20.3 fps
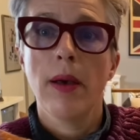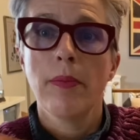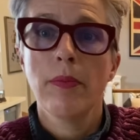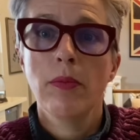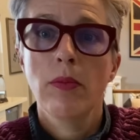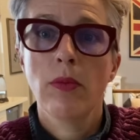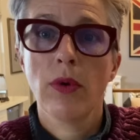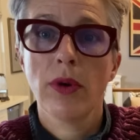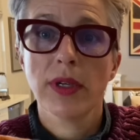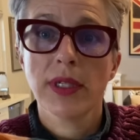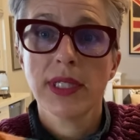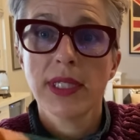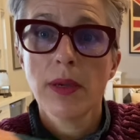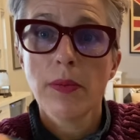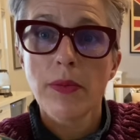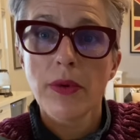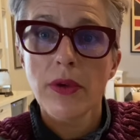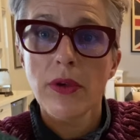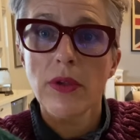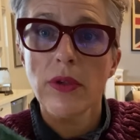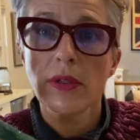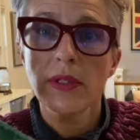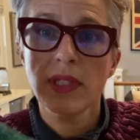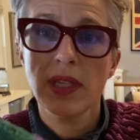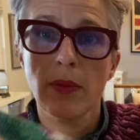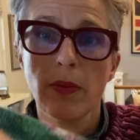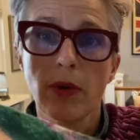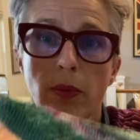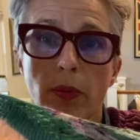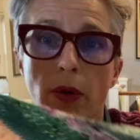more simple,
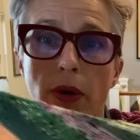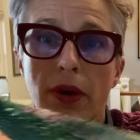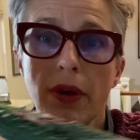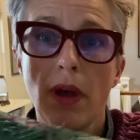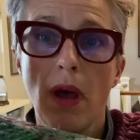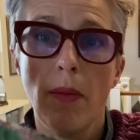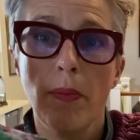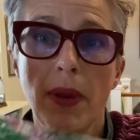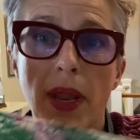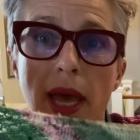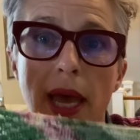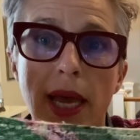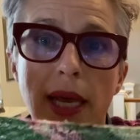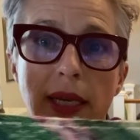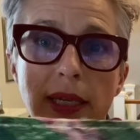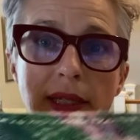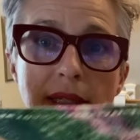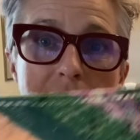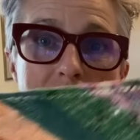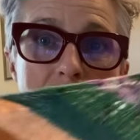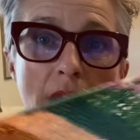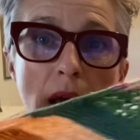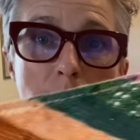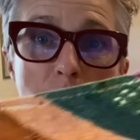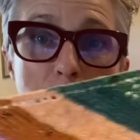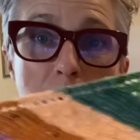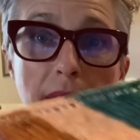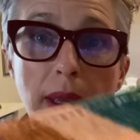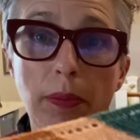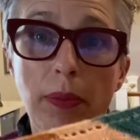some are more complex. I'm a
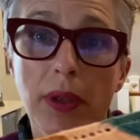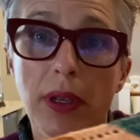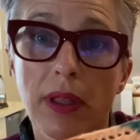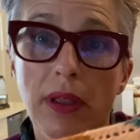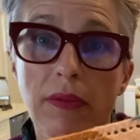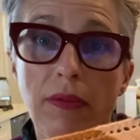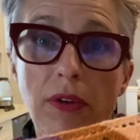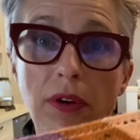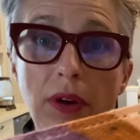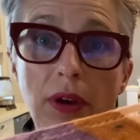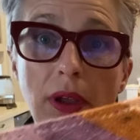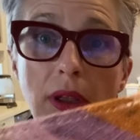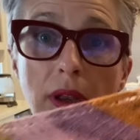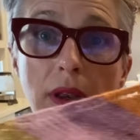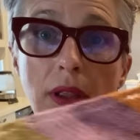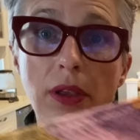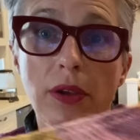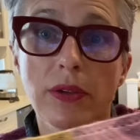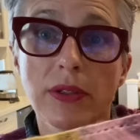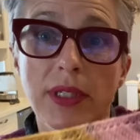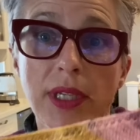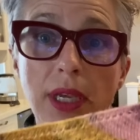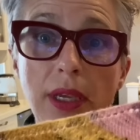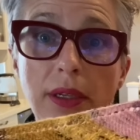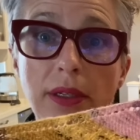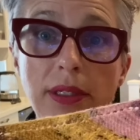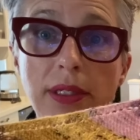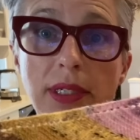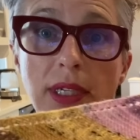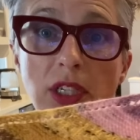big believer in
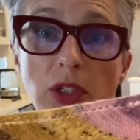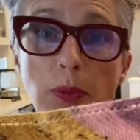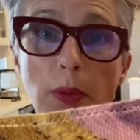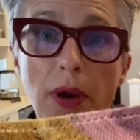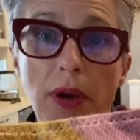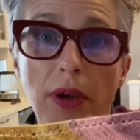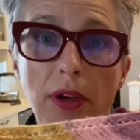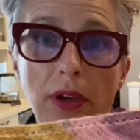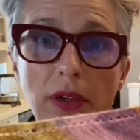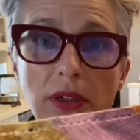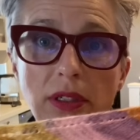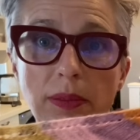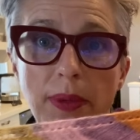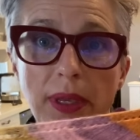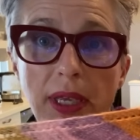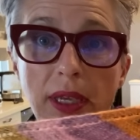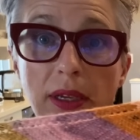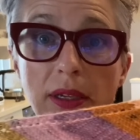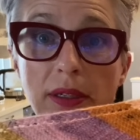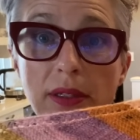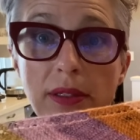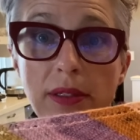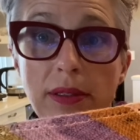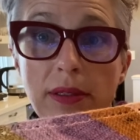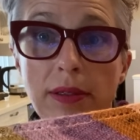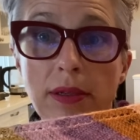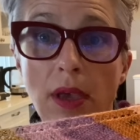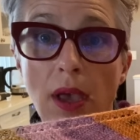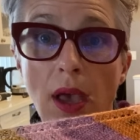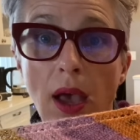using stitch markers
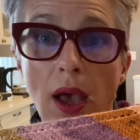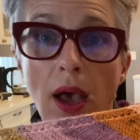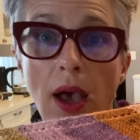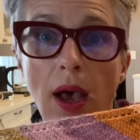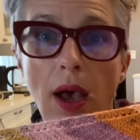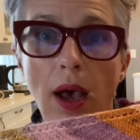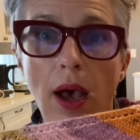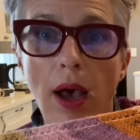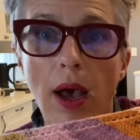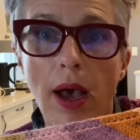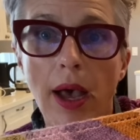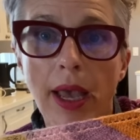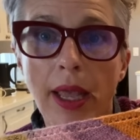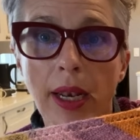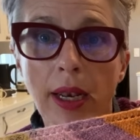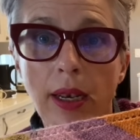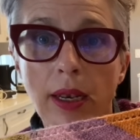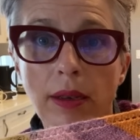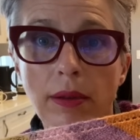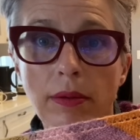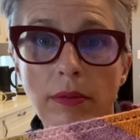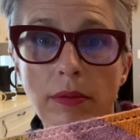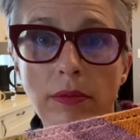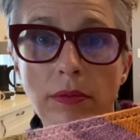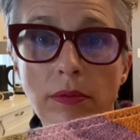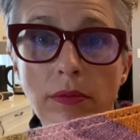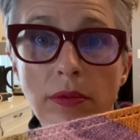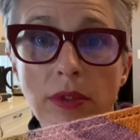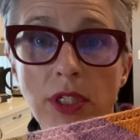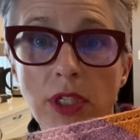because I
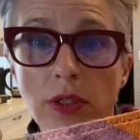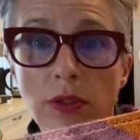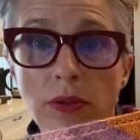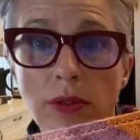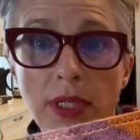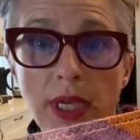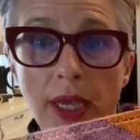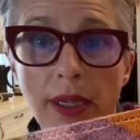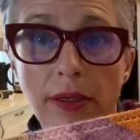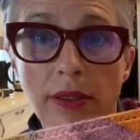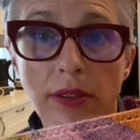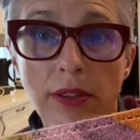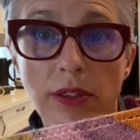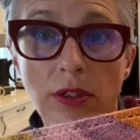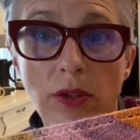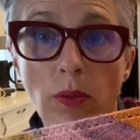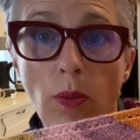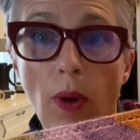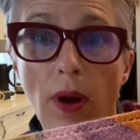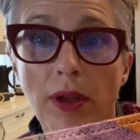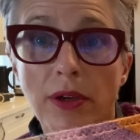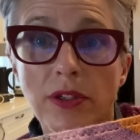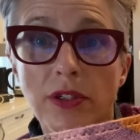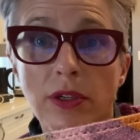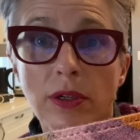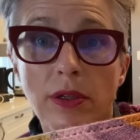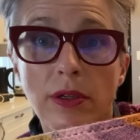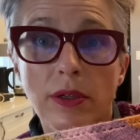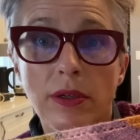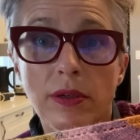do tend to
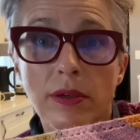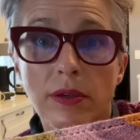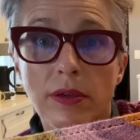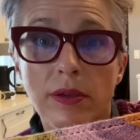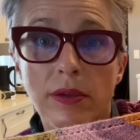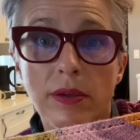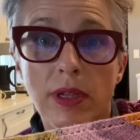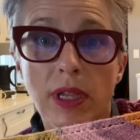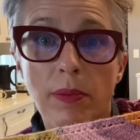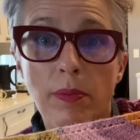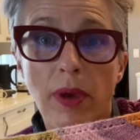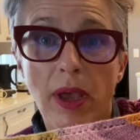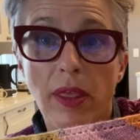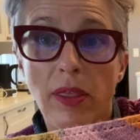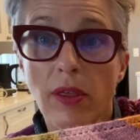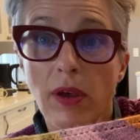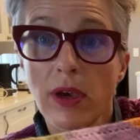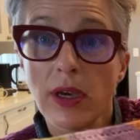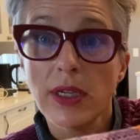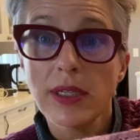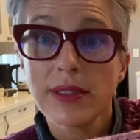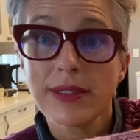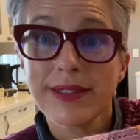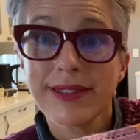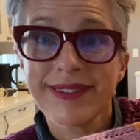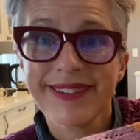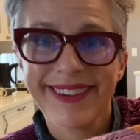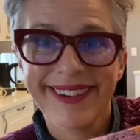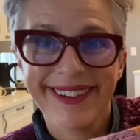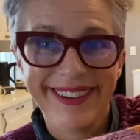wander in my thoughts,
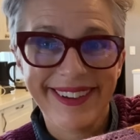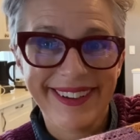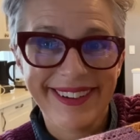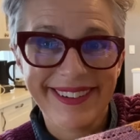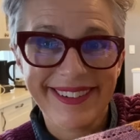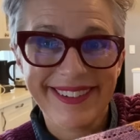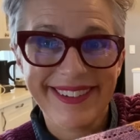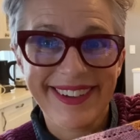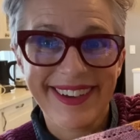and